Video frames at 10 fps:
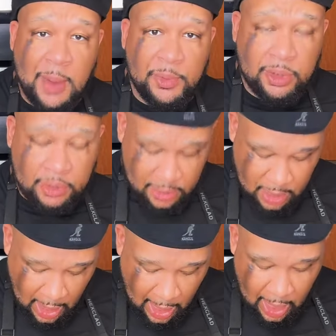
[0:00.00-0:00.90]
camera,
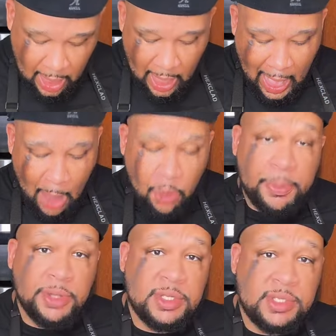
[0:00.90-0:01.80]
I
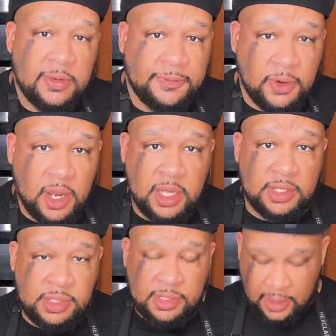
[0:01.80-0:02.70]
would put this in the
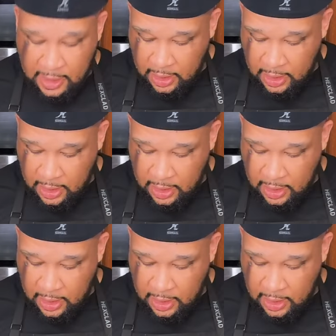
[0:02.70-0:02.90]
fridge